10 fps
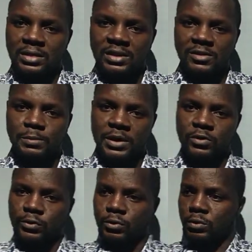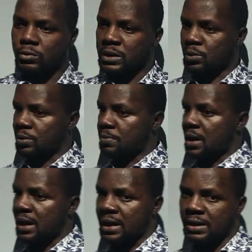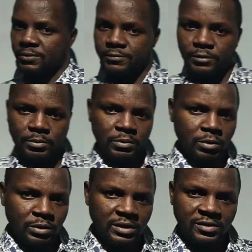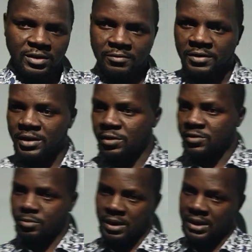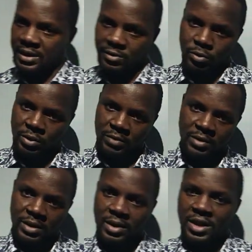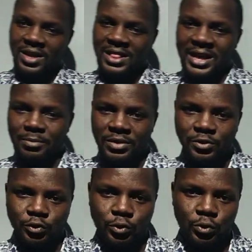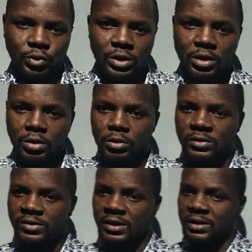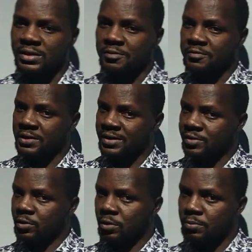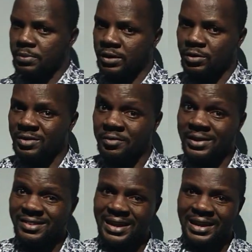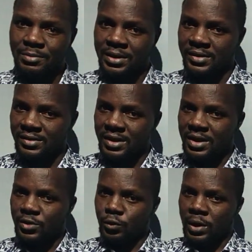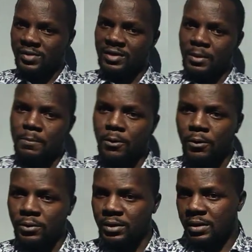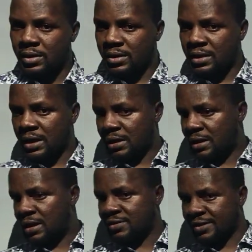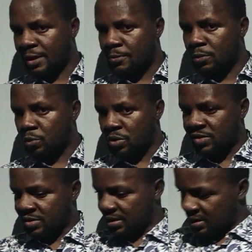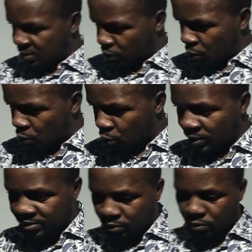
this petrol that we buy from all these various markets or whatever they are being sold contain different compound or different elements. So as they burn, they release carbon, which is always